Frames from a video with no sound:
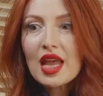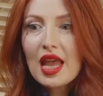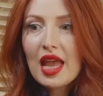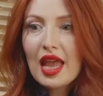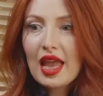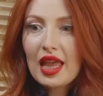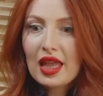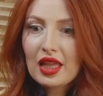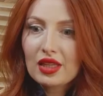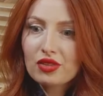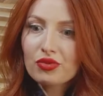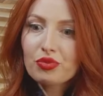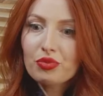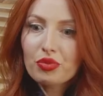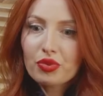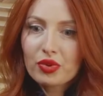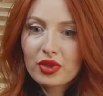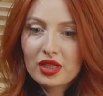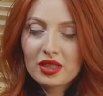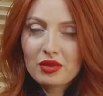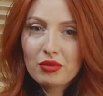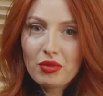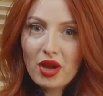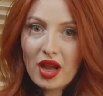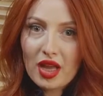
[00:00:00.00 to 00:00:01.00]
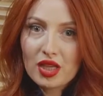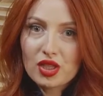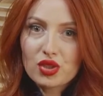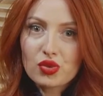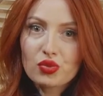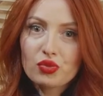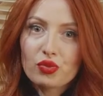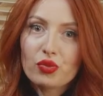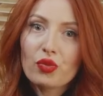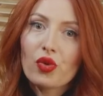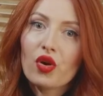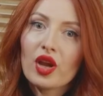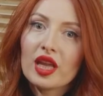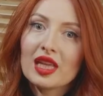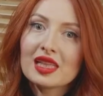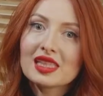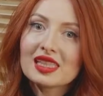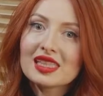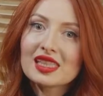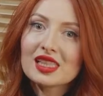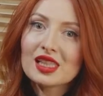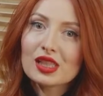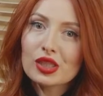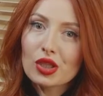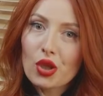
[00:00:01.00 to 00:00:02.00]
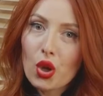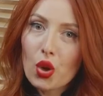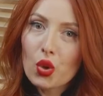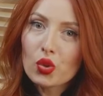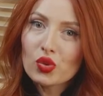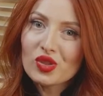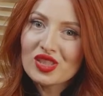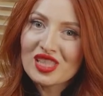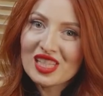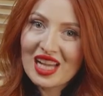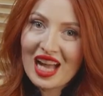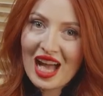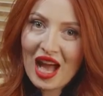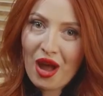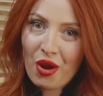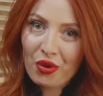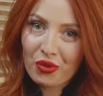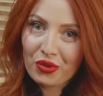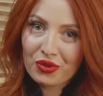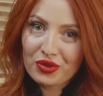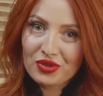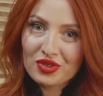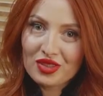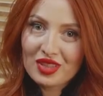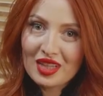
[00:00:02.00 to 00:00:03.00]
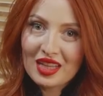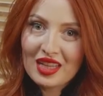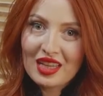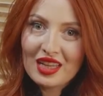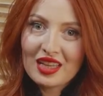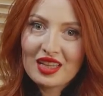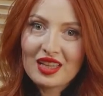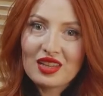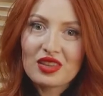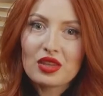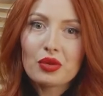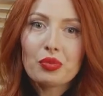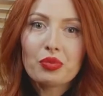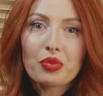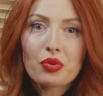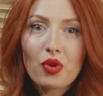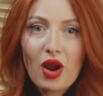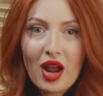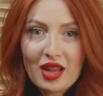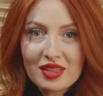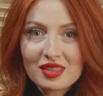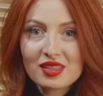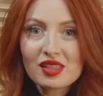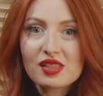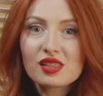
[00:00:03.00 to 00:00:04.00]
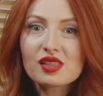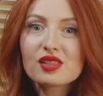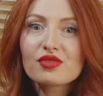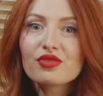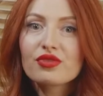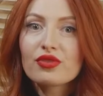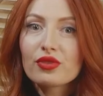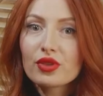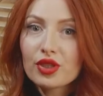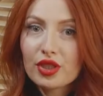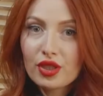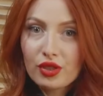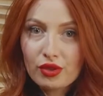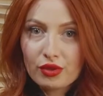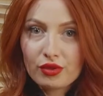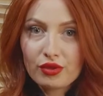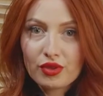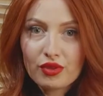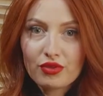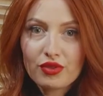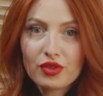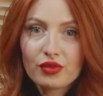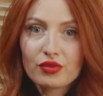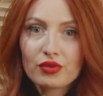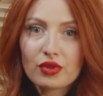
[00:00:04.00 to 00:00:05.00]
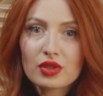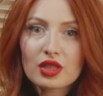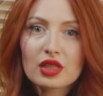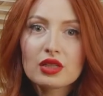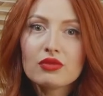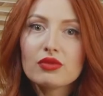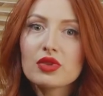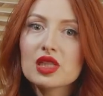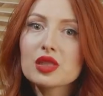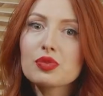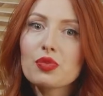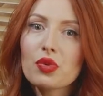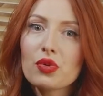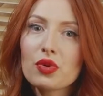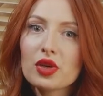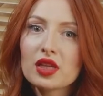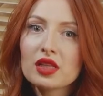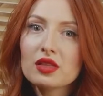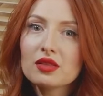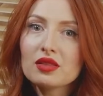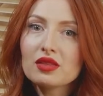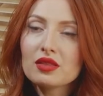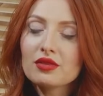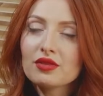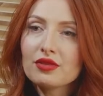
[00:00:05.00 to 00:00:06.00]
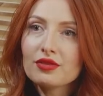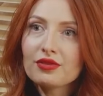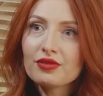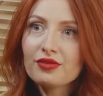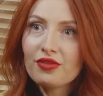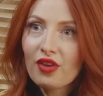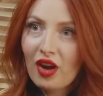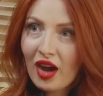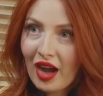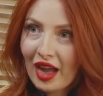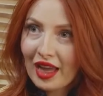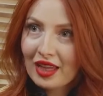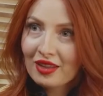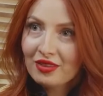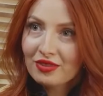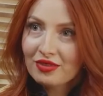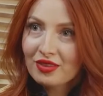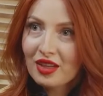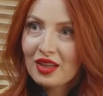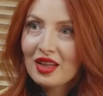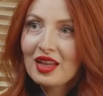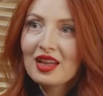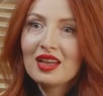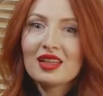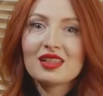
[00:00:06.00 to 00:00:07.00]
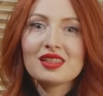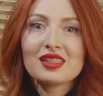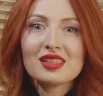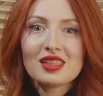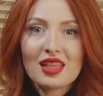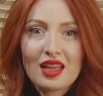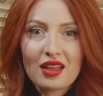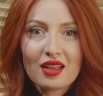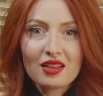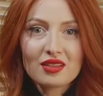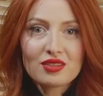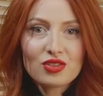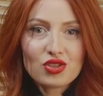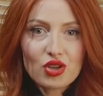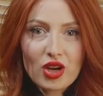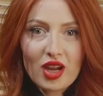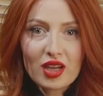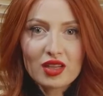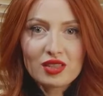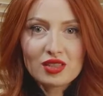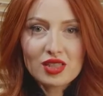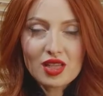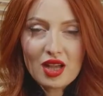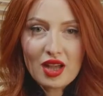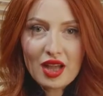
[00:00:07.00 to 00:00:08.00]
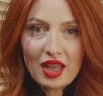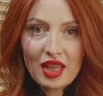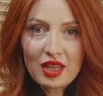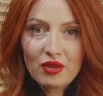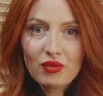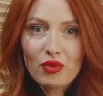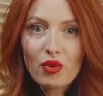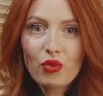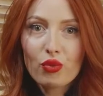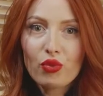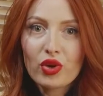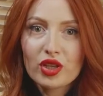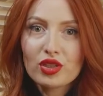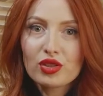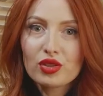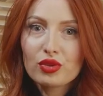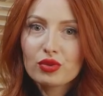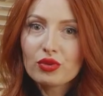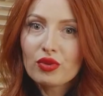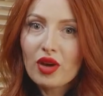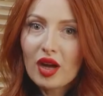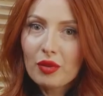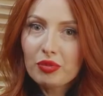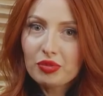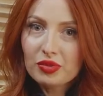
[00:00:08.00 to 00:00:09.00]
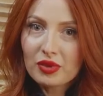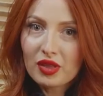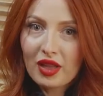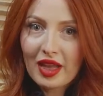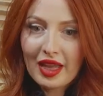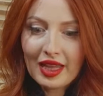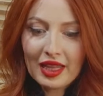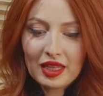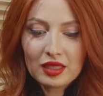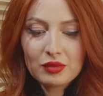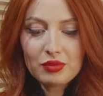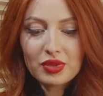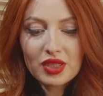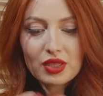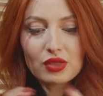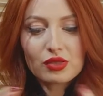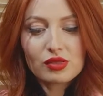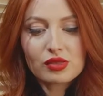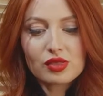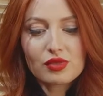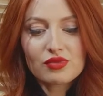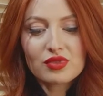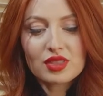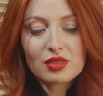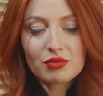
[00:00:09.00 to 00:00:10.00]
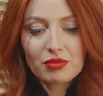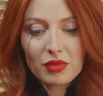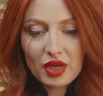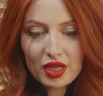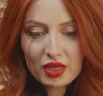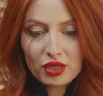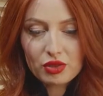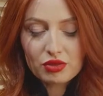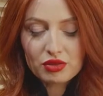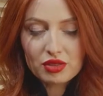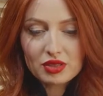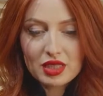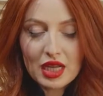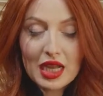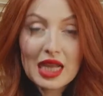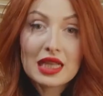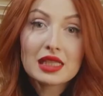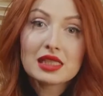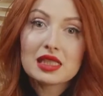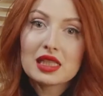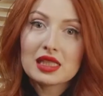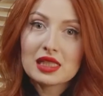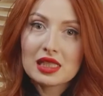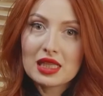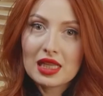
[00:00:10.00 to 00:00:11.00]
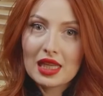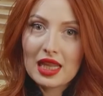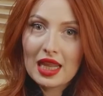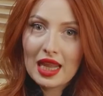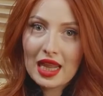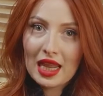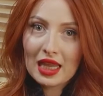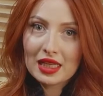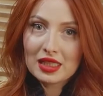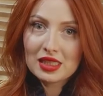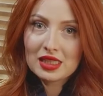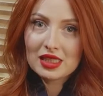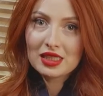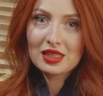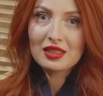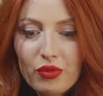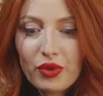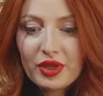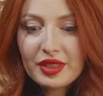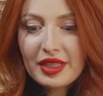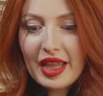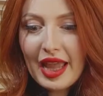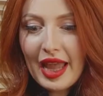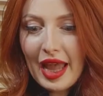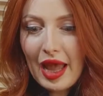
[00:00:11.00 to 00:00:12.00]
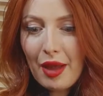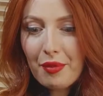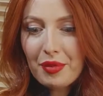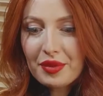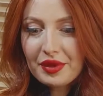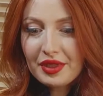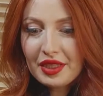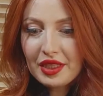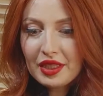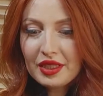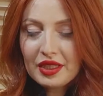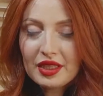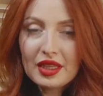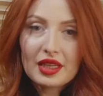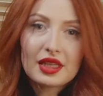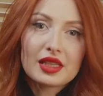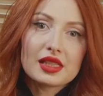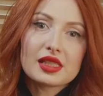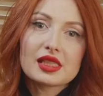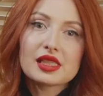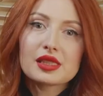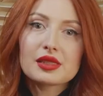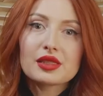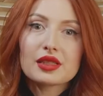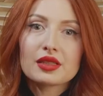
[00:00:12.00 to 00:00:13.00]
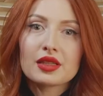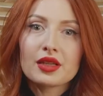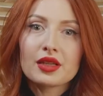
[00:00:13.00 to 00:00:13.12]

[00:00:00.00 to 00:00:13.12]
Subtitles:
And pretty much it slowed down the process for you. If you're working with 0.5 second drying time, when you apply it, because of the microdot in the end, what's happening, it's